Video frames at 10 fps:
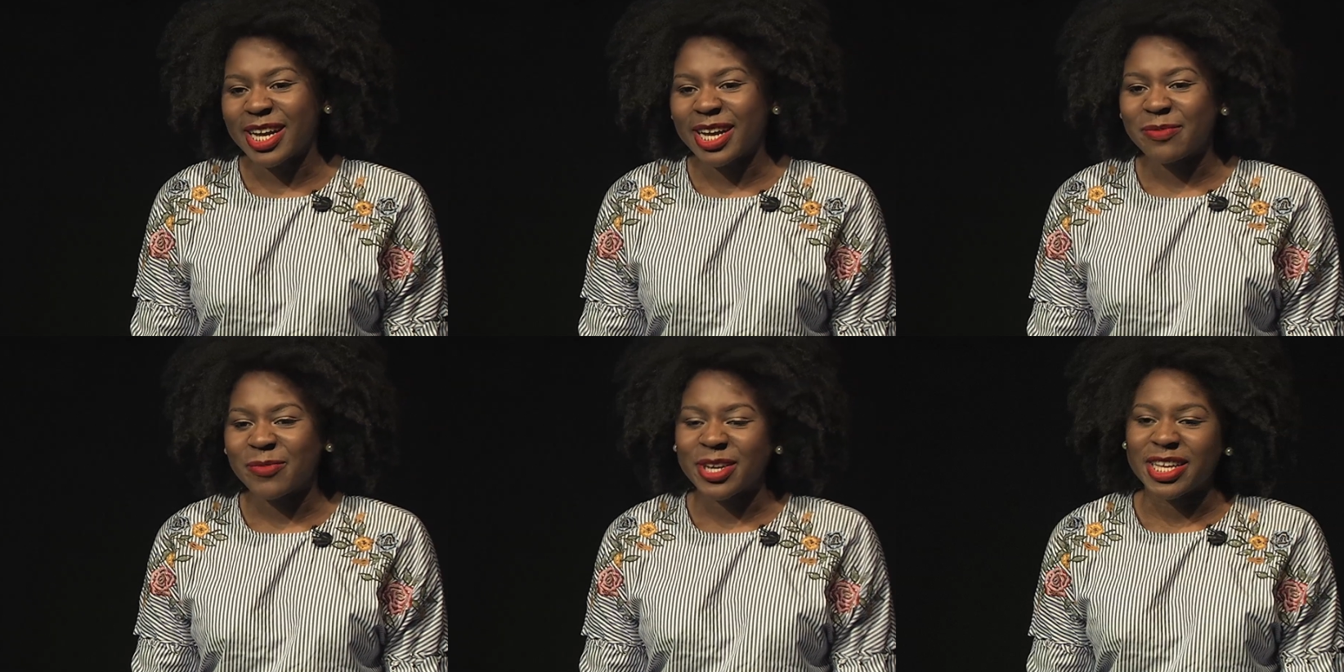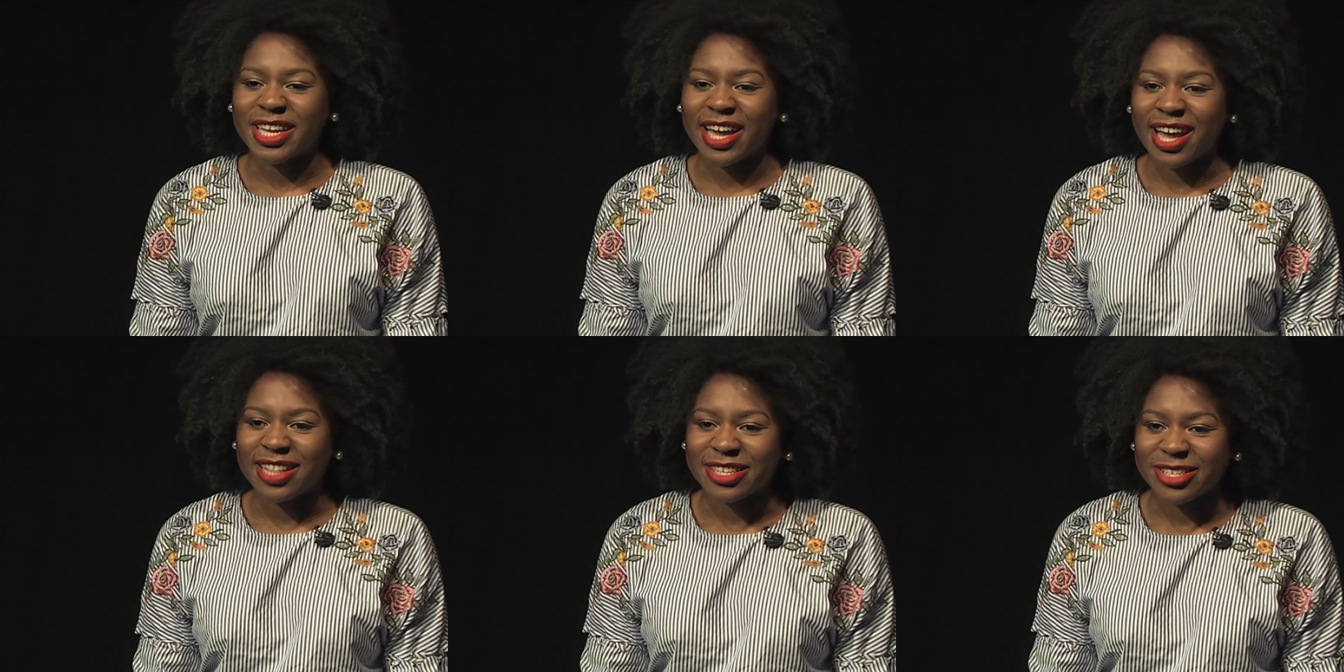I'm working
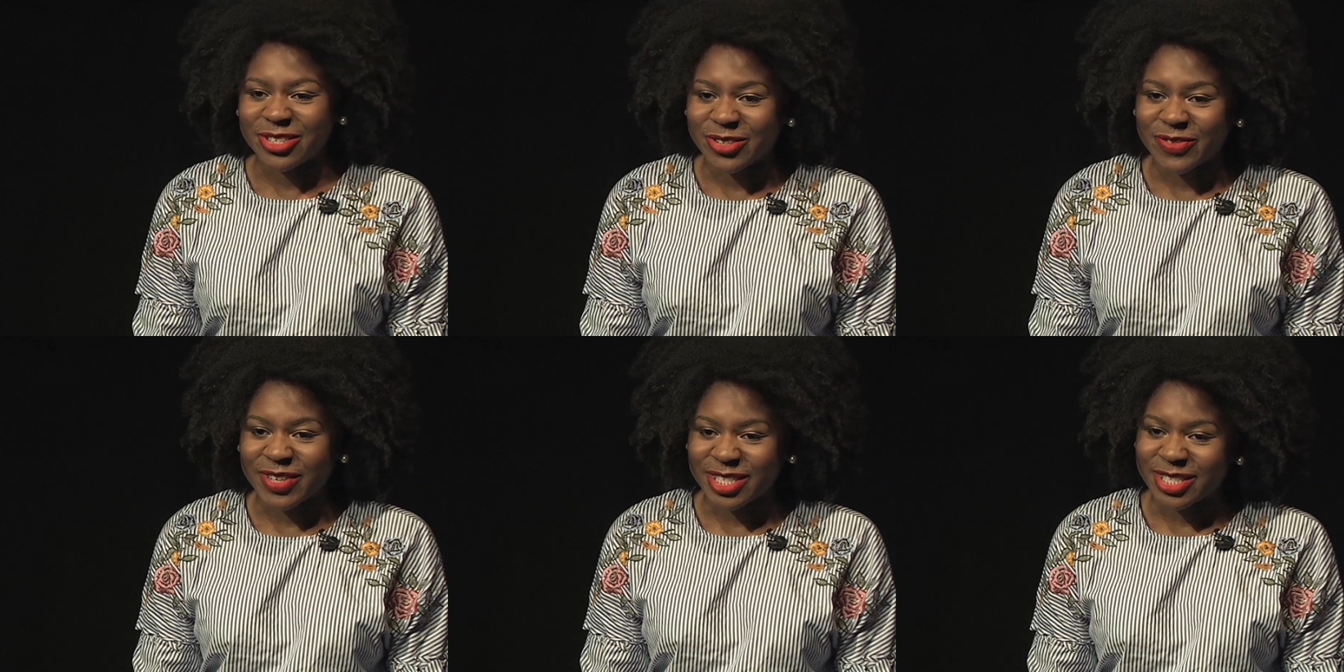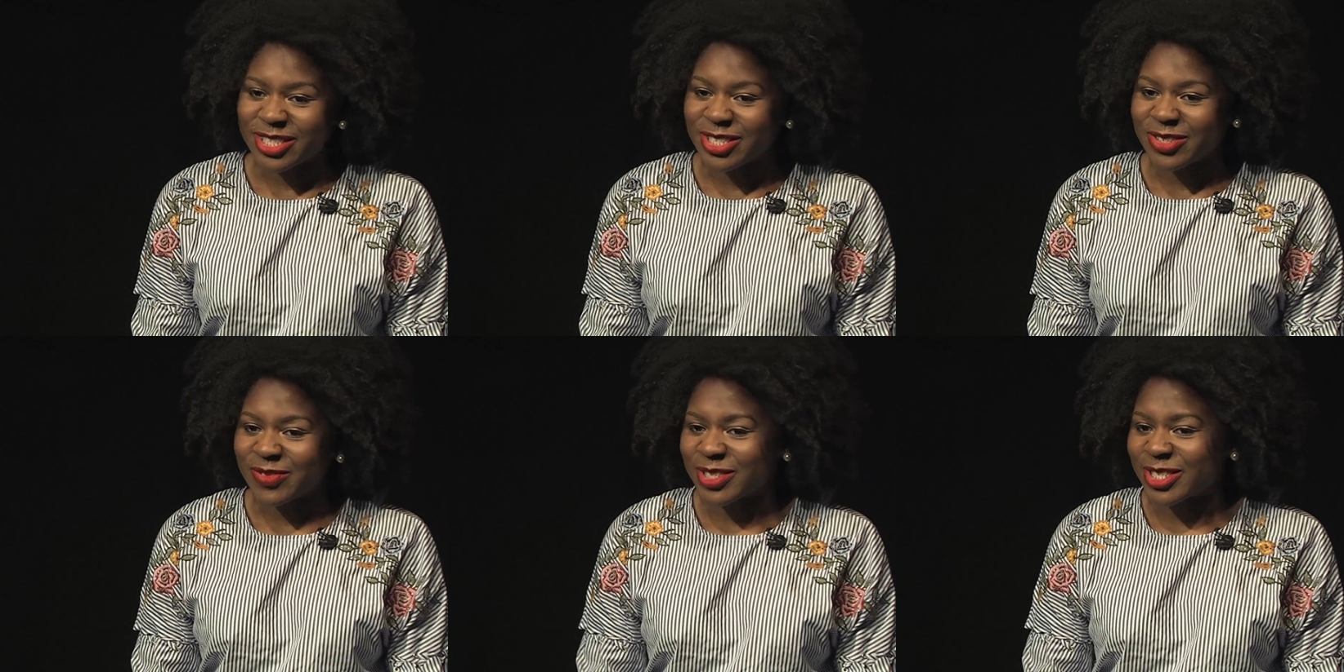at the Duve
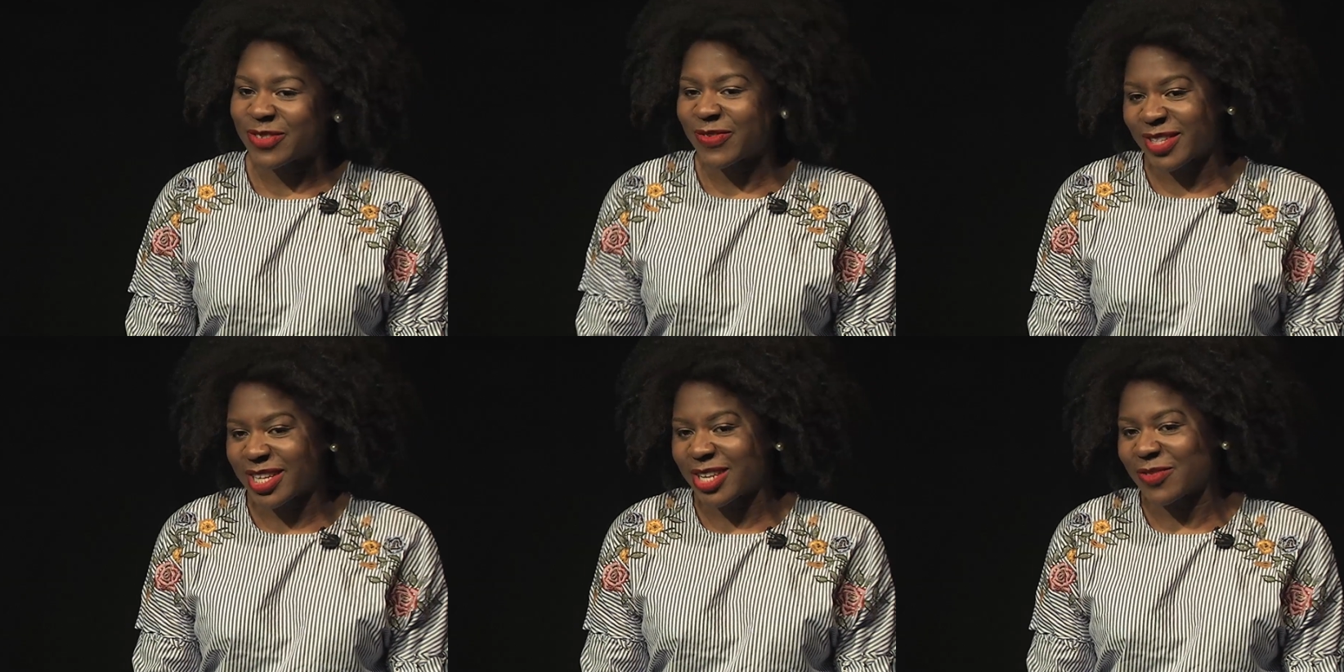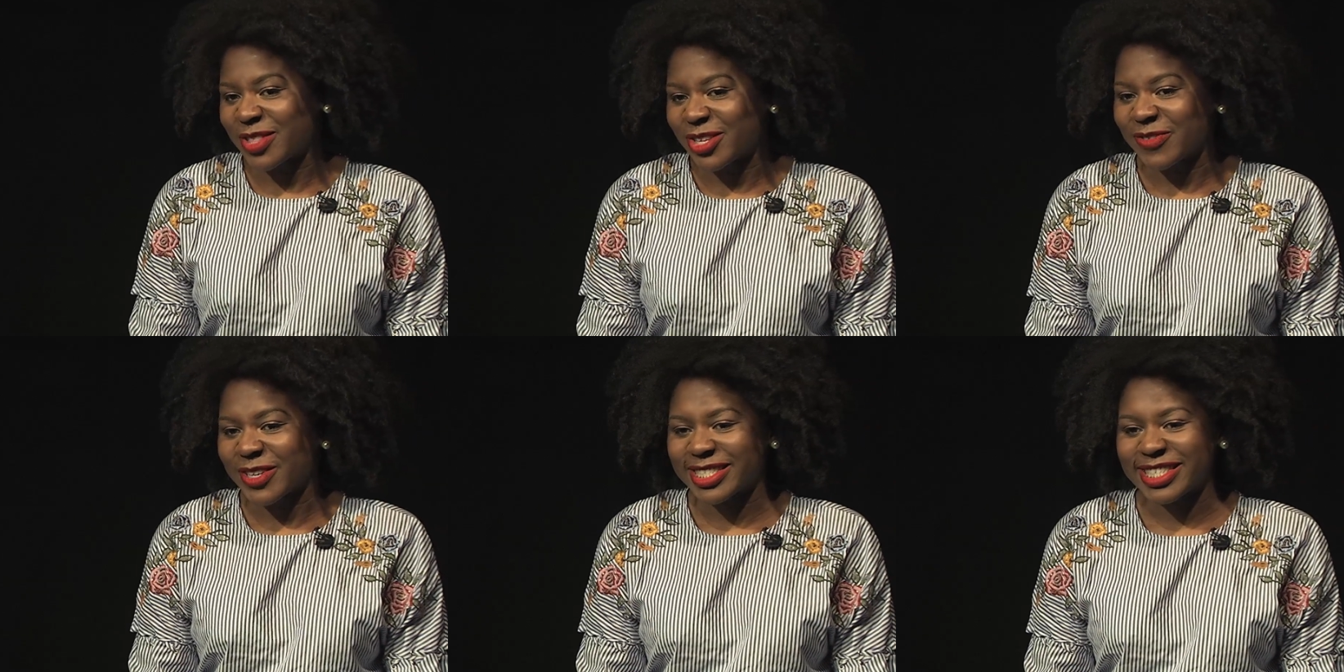Institute, which is affiliated with the
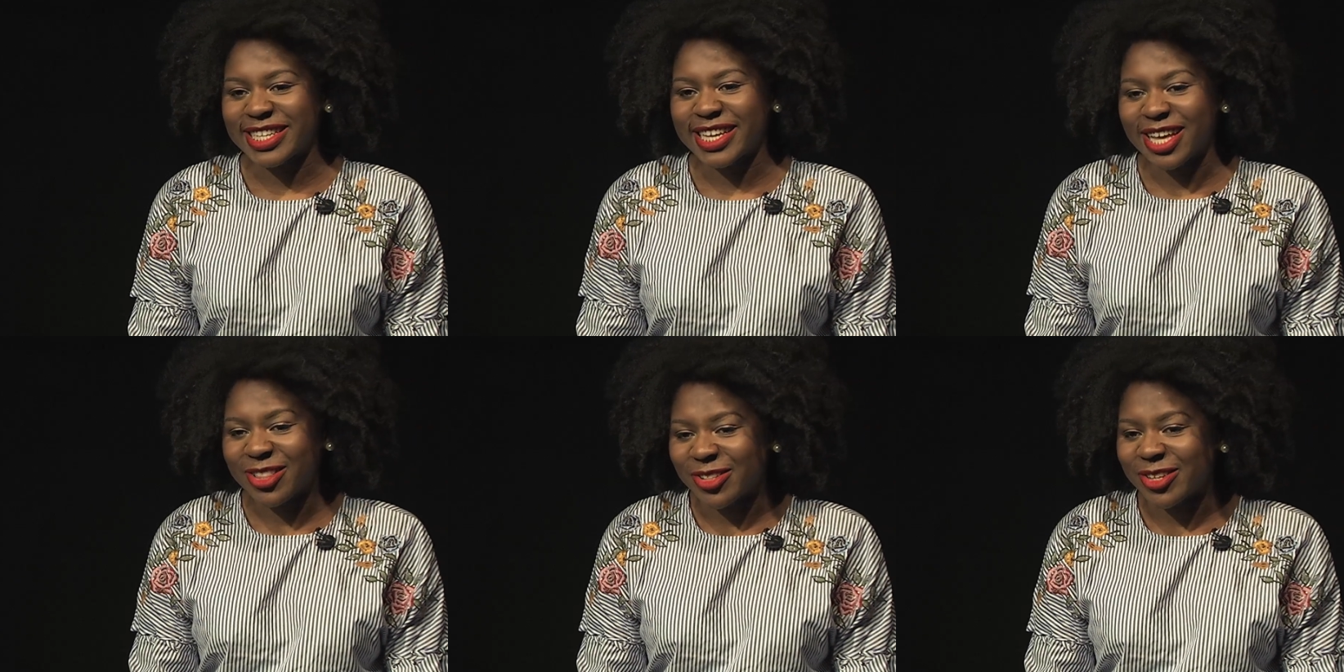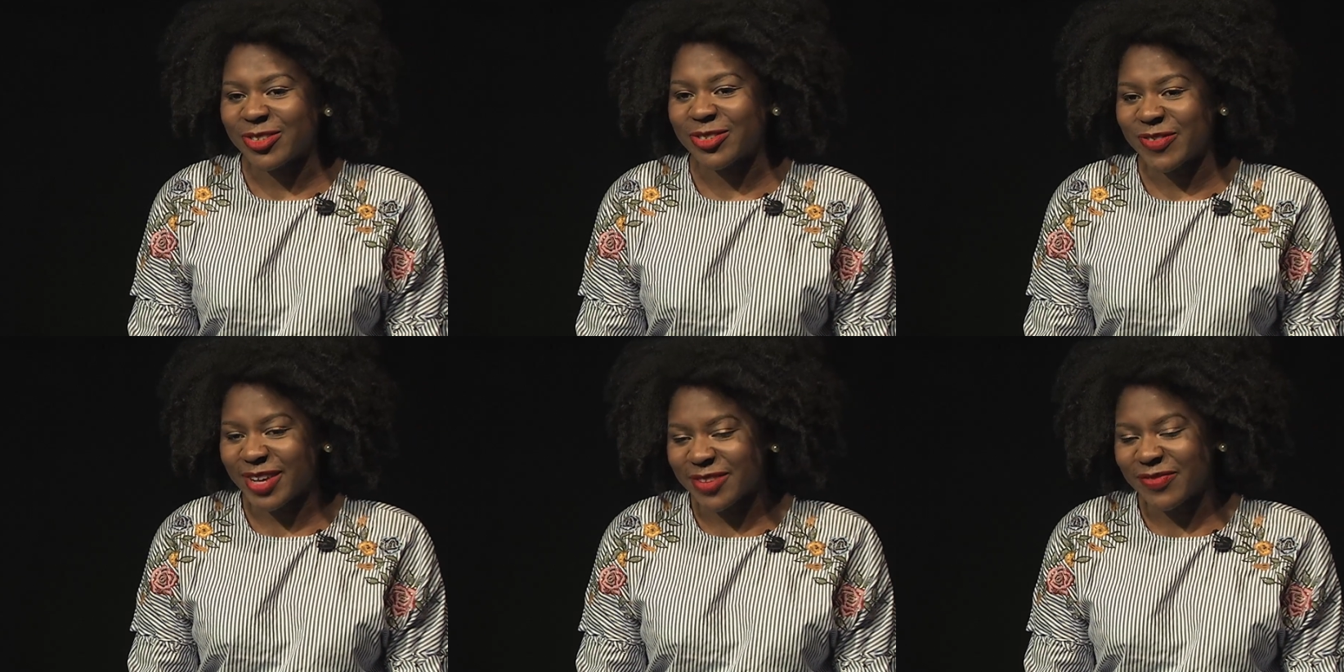Université Catholique de
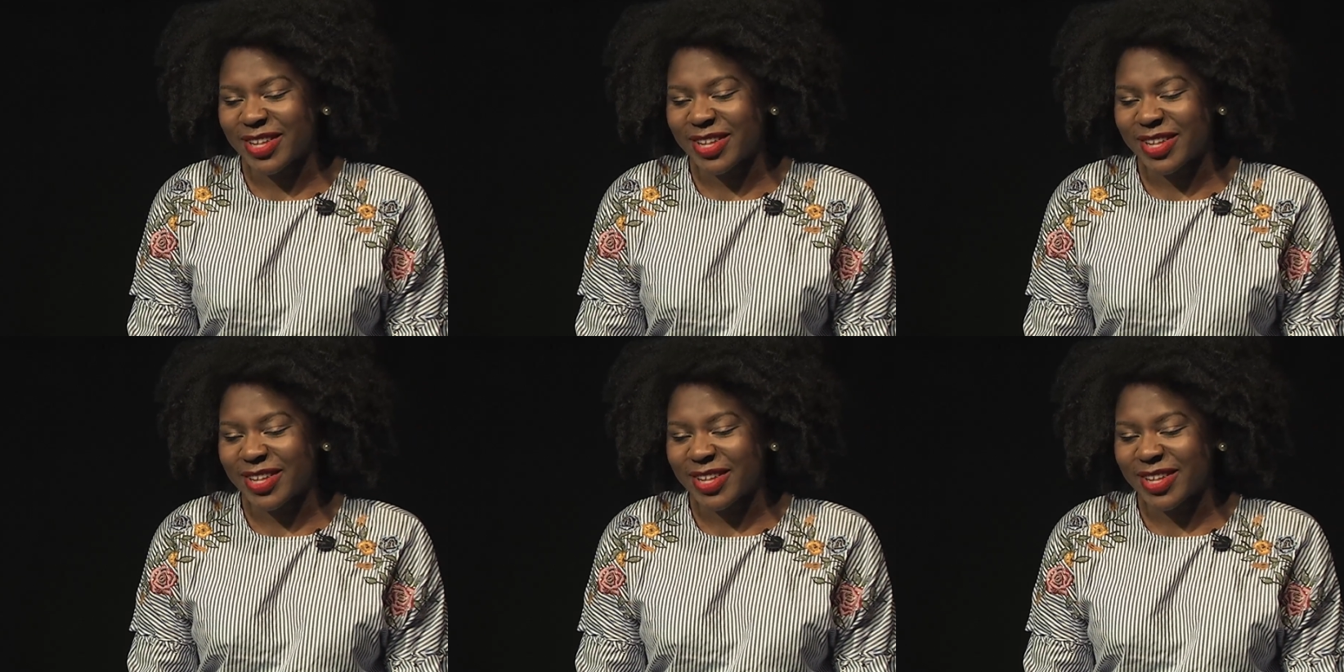Louvain,